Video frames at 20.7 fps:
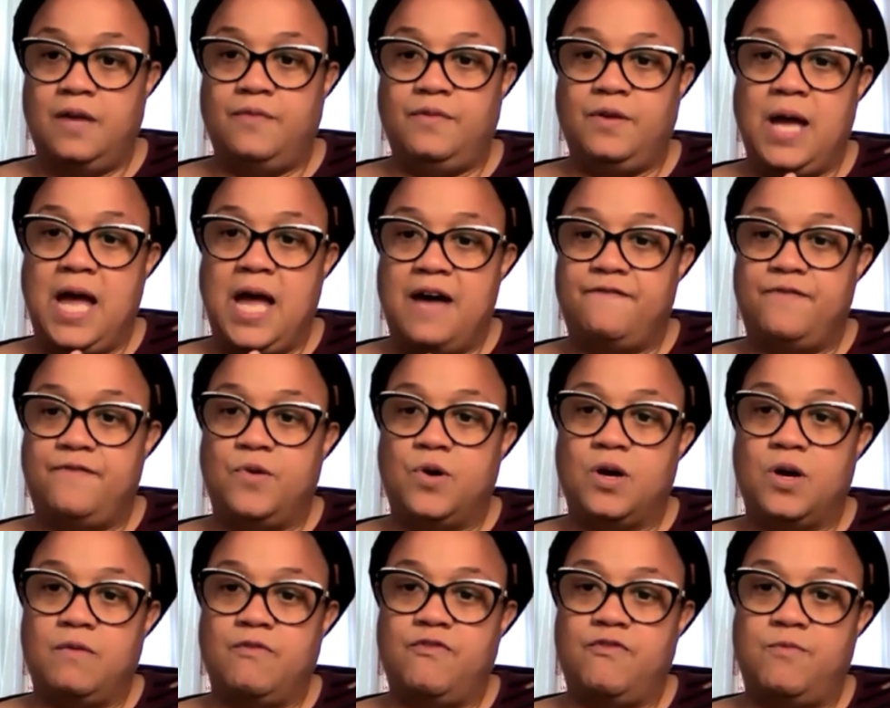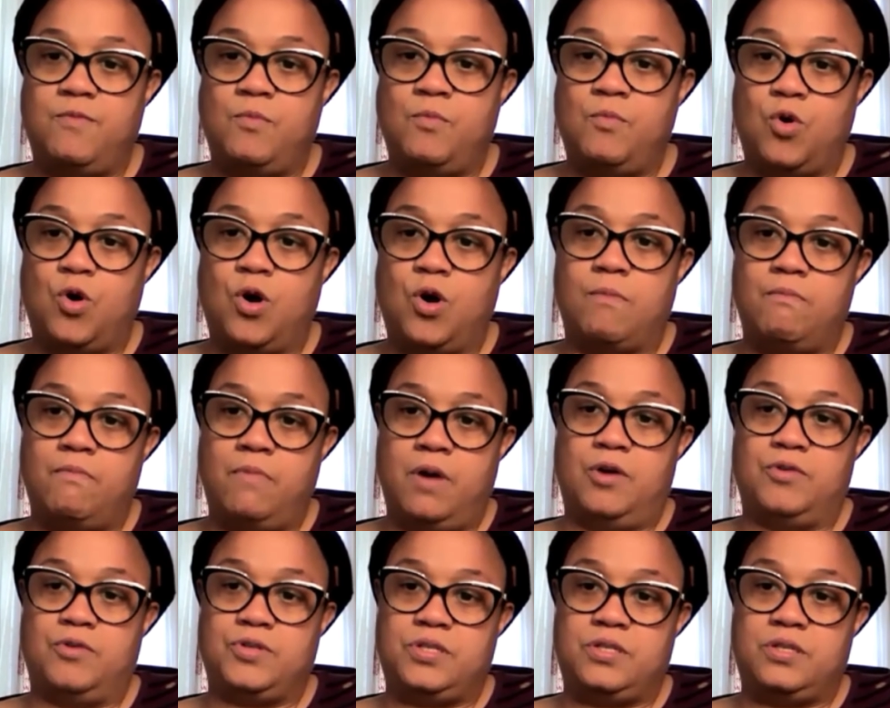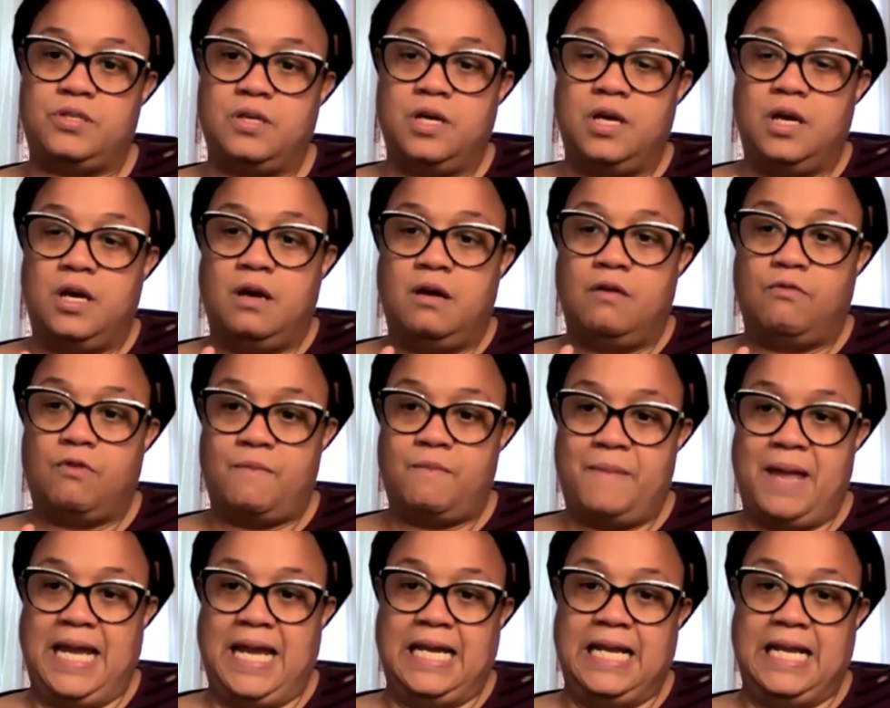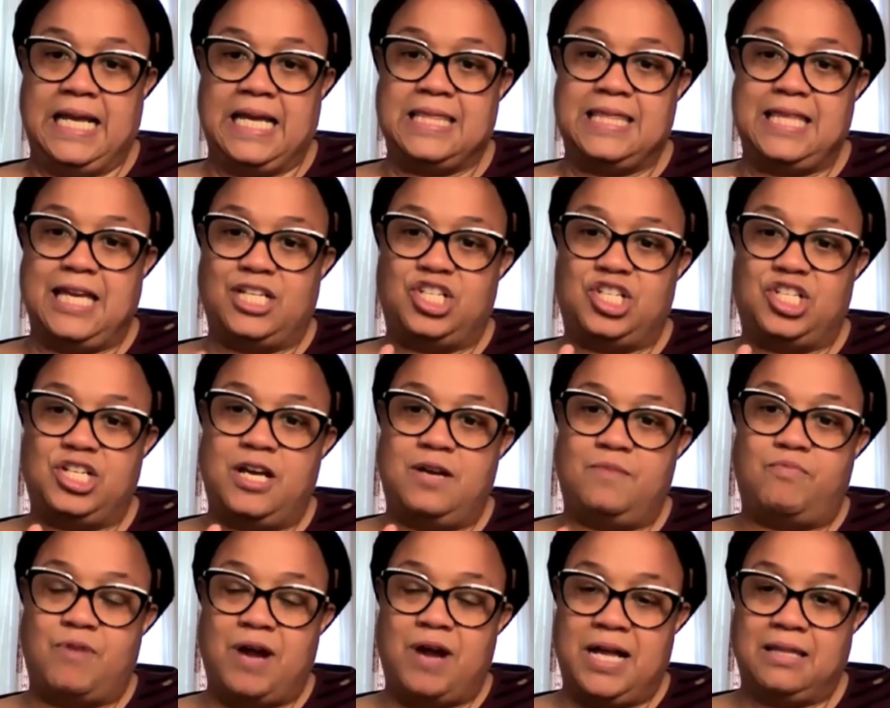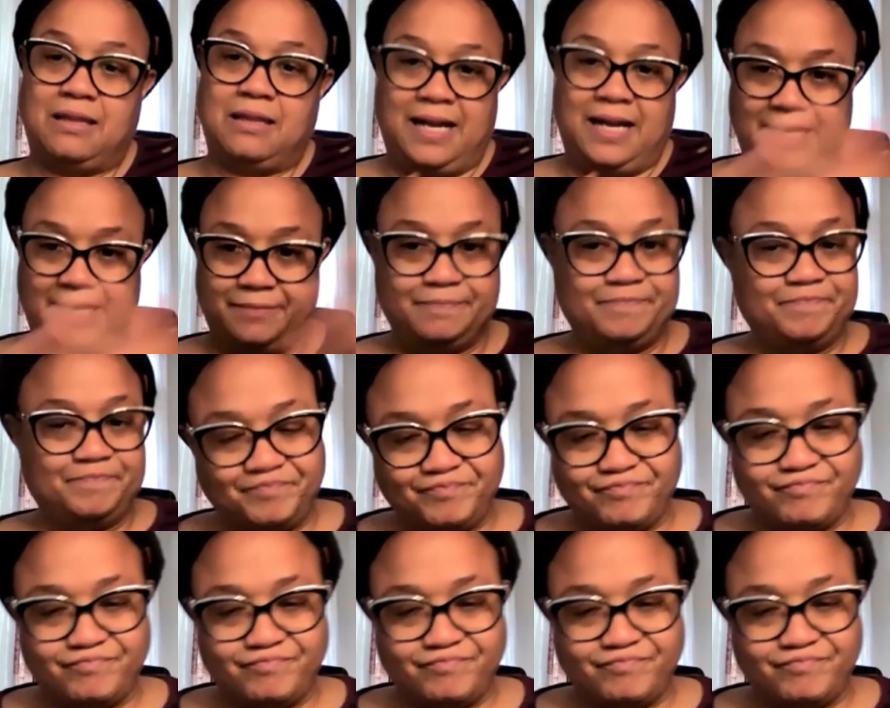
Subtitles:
If you have 4 more motes remaining, they shed bright light.